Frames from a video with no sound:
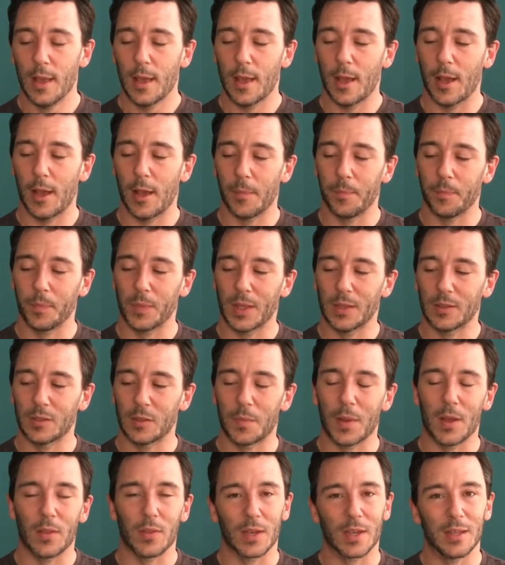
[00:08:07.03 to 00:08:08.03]
It's
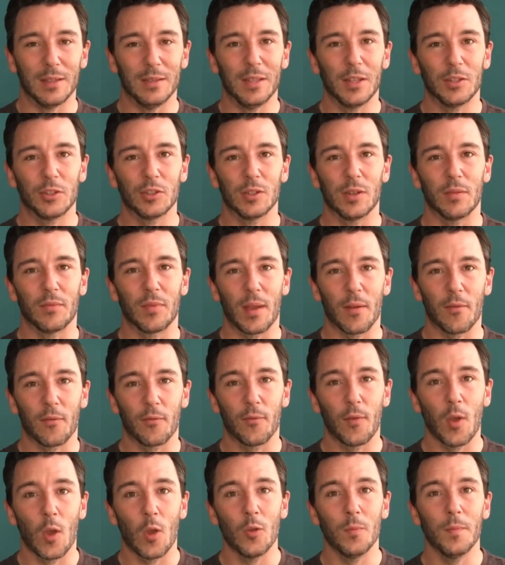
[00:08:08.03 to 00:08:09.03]
about the condition of that
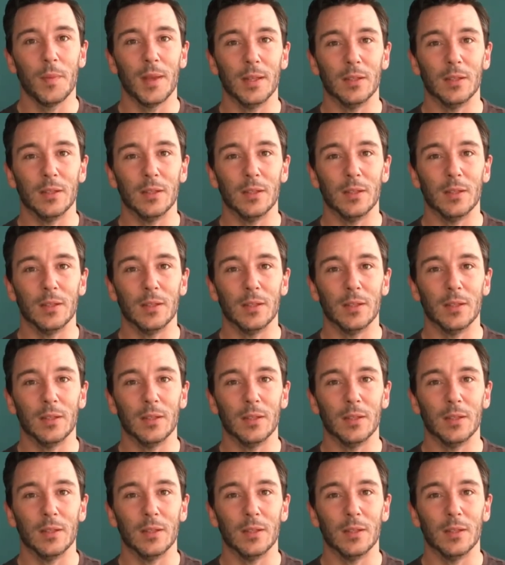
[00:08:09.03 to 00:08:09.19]
foam